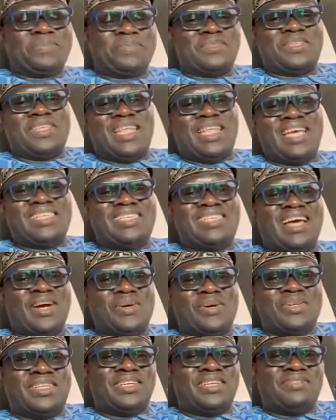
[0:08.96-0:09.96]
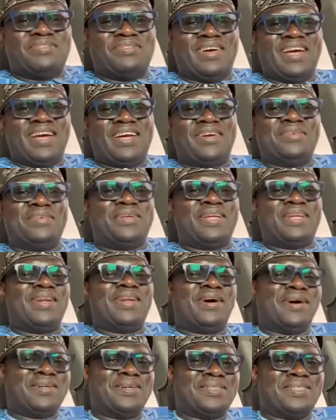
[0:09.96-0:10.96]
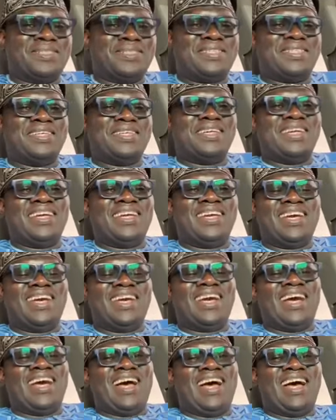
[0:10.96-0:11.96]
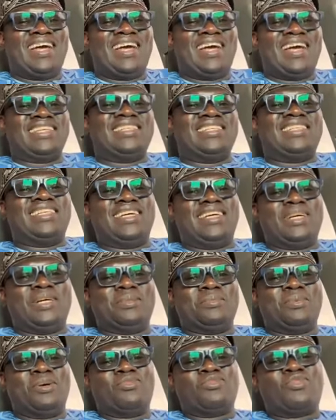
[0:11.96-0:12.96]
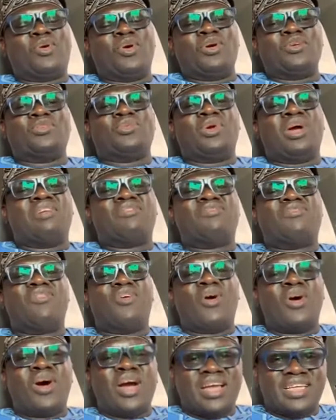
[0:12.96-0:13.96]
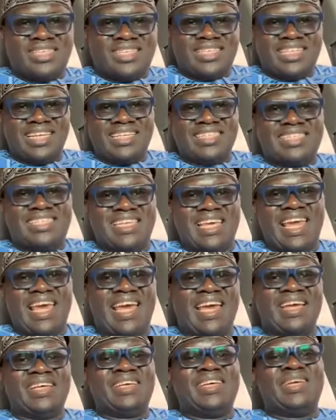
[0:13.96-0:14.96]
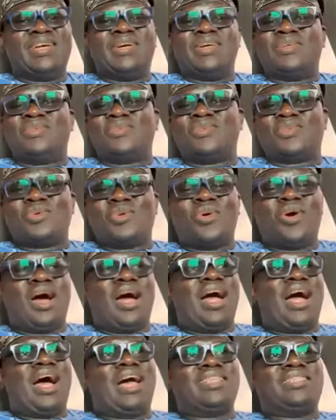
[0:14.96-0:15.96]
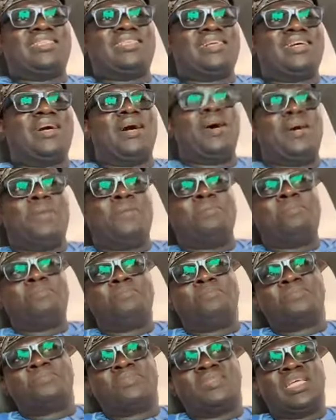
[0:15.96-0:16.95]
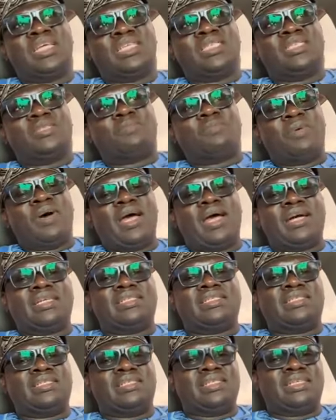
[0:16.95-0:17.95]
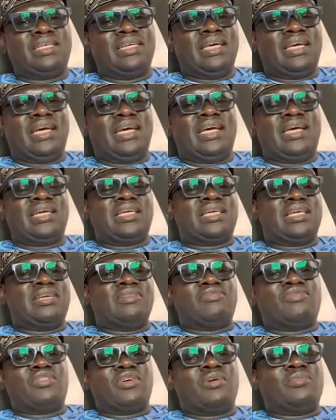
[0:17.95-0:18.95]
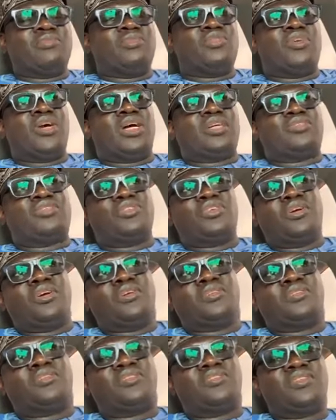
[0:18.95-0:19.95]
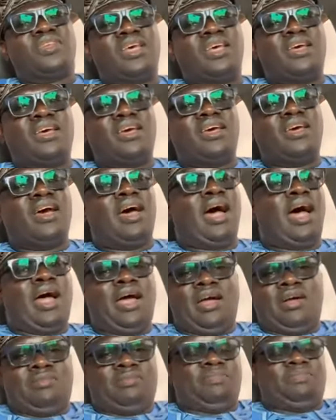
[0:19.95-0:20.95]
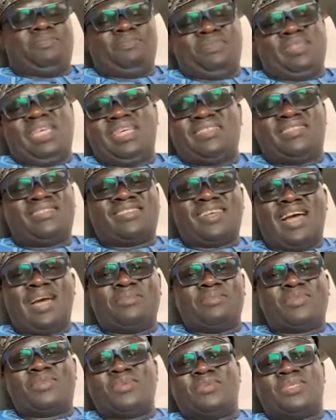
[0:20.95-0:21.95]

today is Dangote Refinery launch, and of course we have four estates here, so I had to come inspect, give some directions. It's time to